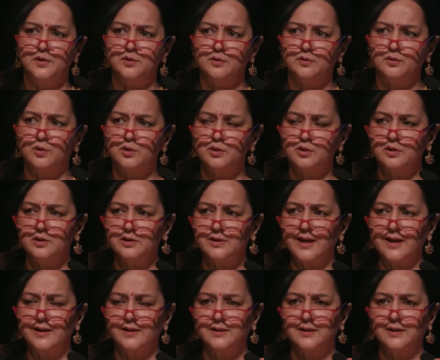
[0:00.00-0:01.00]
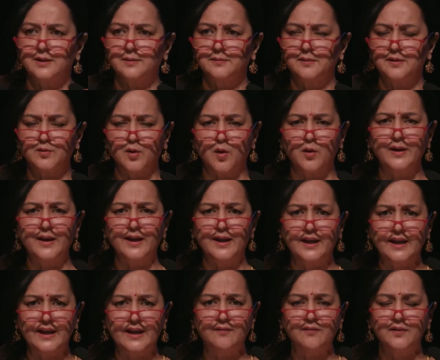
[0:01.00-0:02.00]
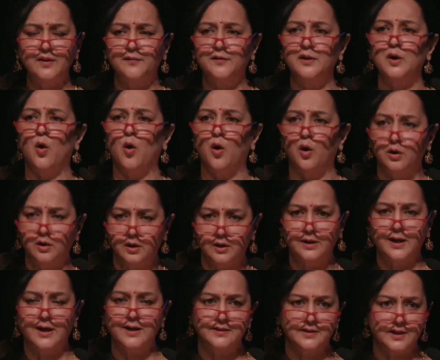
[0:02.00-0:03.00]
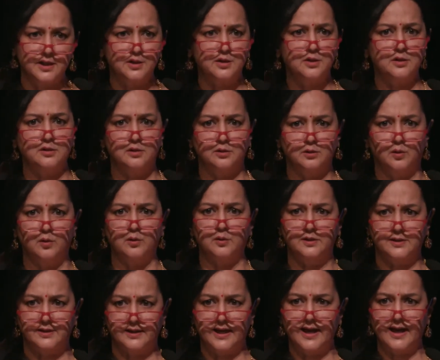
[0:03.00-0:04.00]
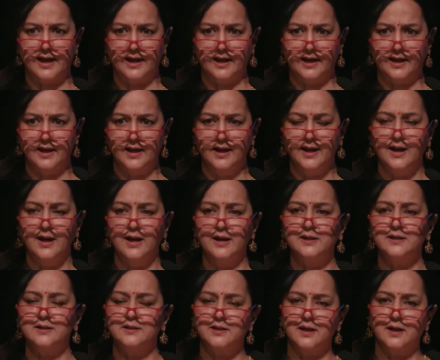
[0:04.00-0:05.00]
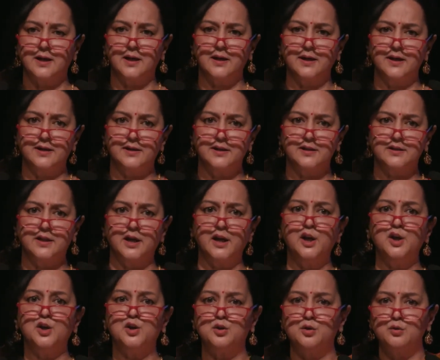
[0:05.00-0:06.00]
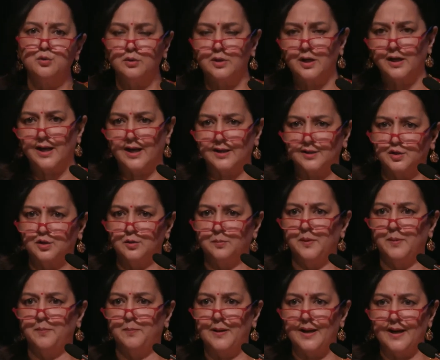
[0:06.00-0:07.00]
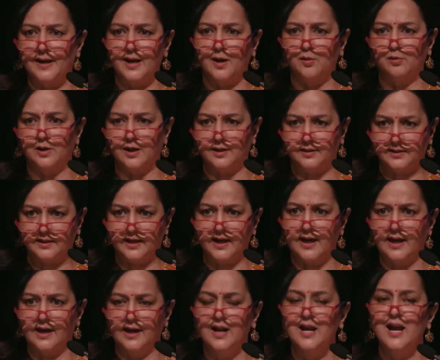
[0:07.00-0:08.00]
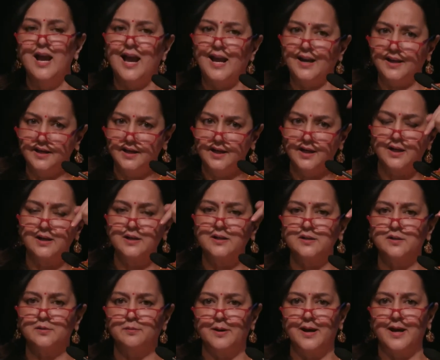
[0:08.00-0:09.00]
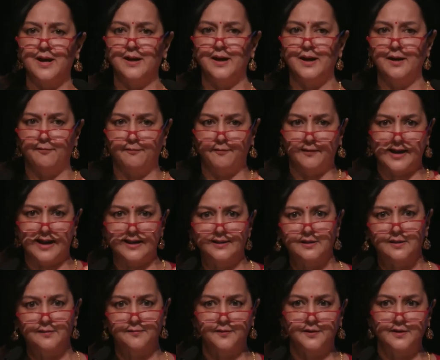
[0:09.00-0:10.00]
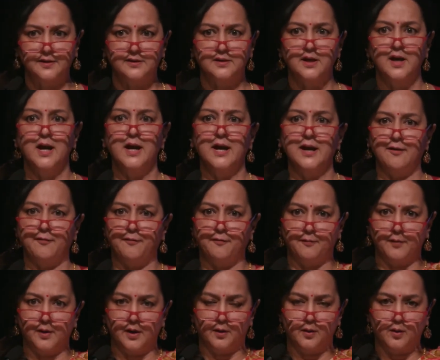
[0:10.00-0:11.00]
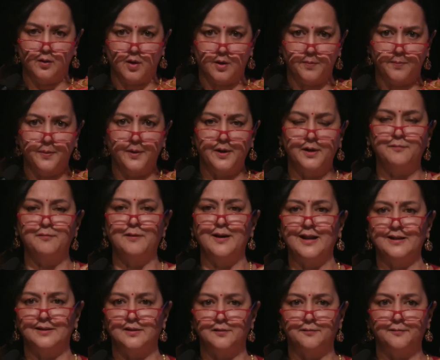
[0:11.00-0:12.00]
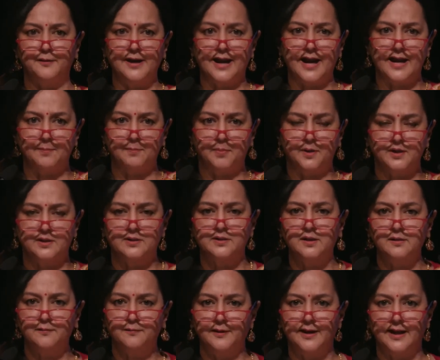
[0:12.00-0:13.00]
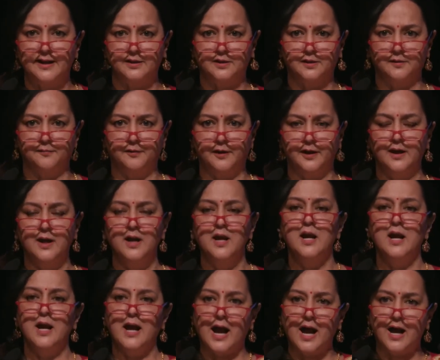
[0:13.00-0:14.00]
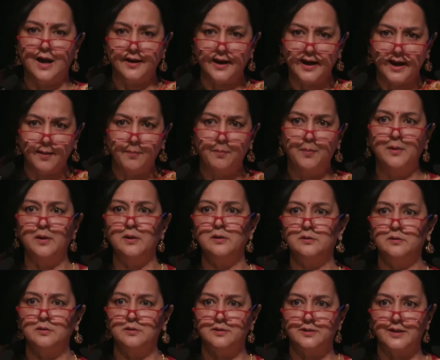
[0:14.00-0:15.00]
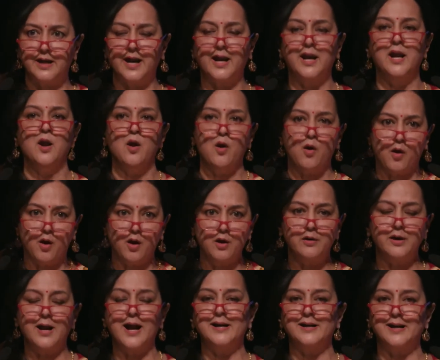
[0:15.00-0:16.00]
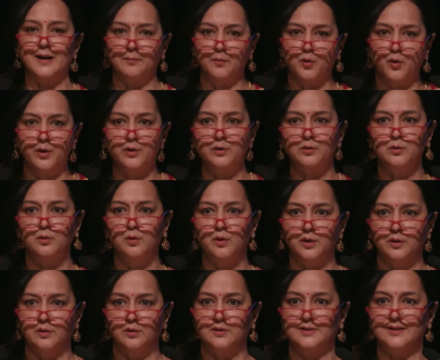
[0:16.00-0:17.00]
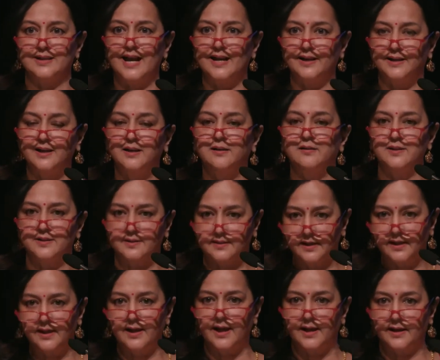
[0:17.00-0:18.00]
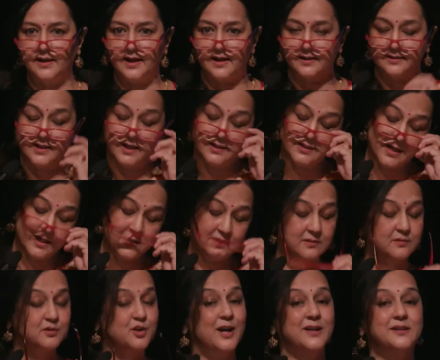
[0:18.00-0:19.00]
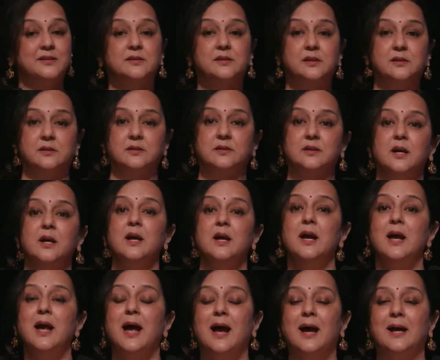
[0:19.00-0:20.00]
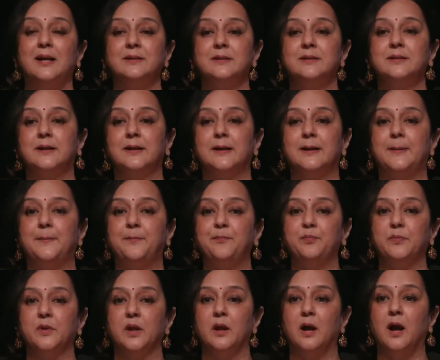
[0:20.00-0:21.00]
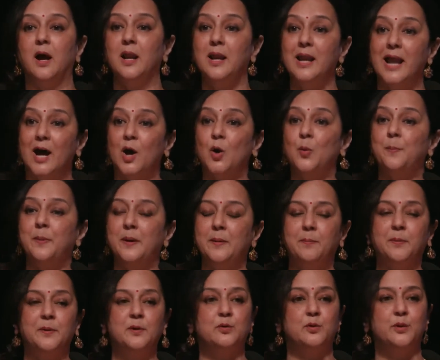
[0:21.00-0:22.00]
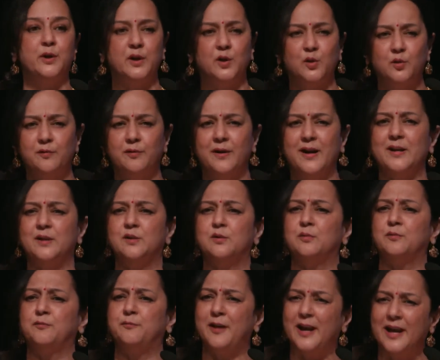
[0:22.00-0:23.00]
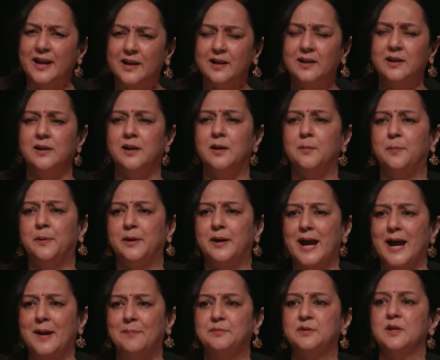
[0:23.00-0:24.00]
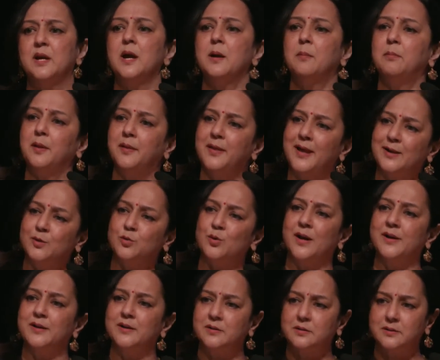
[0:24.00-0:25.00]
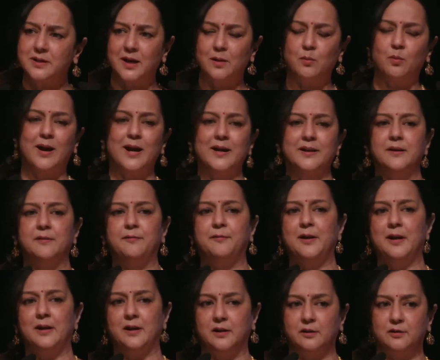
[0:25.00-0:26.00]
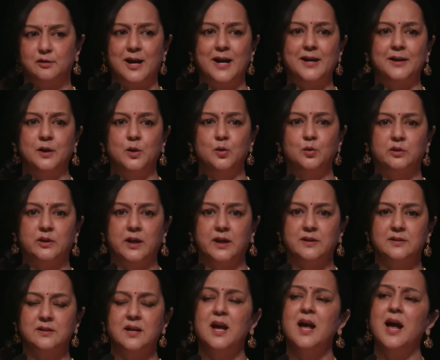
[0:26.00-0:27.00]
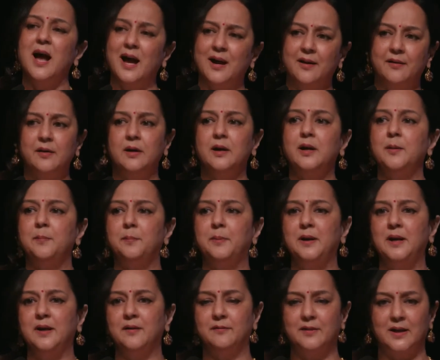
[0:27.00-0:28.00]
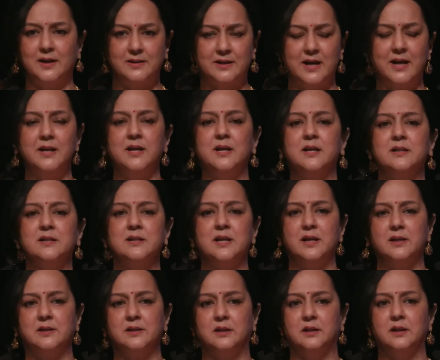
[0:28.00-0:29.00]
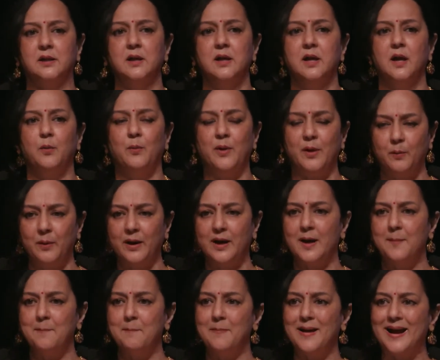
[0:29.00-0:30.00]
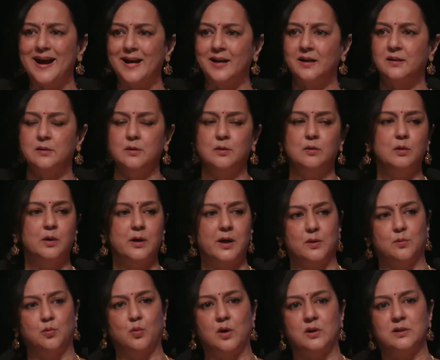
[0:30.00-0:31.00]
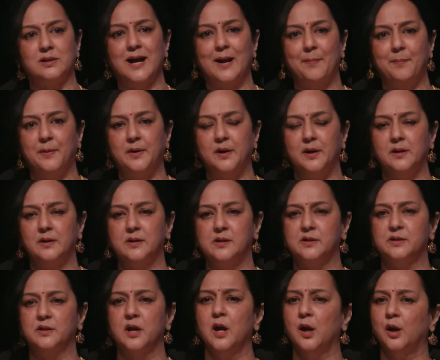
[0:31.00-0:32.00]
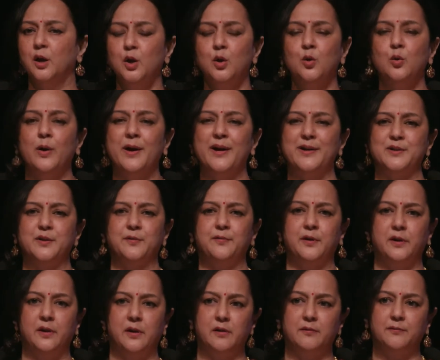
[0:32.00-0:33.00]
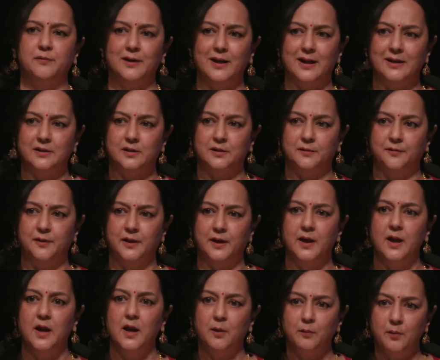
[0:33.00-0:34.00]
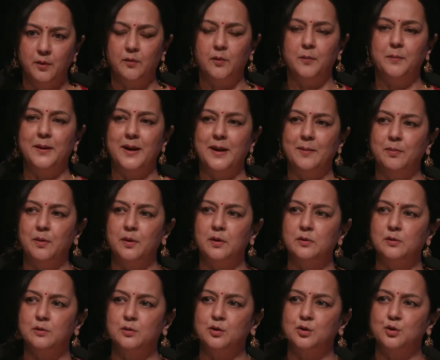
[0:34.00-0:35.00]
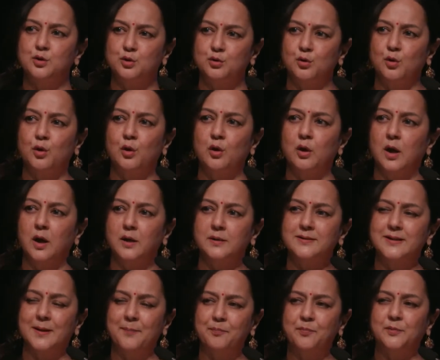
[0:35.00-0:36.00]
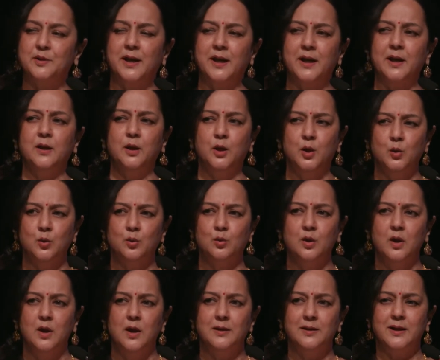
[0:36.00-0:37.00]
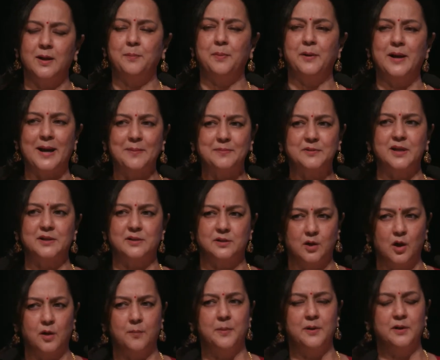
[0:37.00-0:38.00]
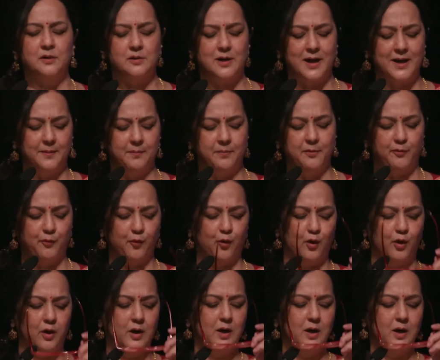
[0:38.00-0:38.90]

Social sector, even if the organizations don't scale, it is the issue that has to be played out at scale. And here is where if philanthropists, if corporate philanthropy and personal philanthropy are able to say, all right, I'm going to go into a slightly risky area such as justice, and allow people to innovate, to fail a little perhaps, but then to understand why they failed and try new things. I really believe that 10 years later, when we come back to look at what's happened in this new age of Indian philanthropy, we will be able to show something new that perhaps has not been tried before.